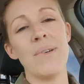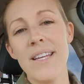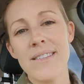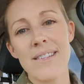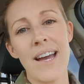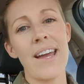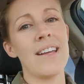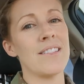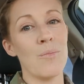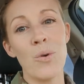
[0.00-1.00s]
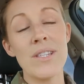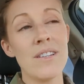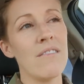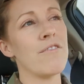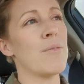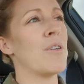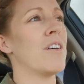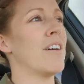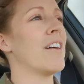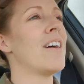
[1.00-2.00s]
insight and some wisdom from
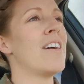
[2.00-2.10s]
her,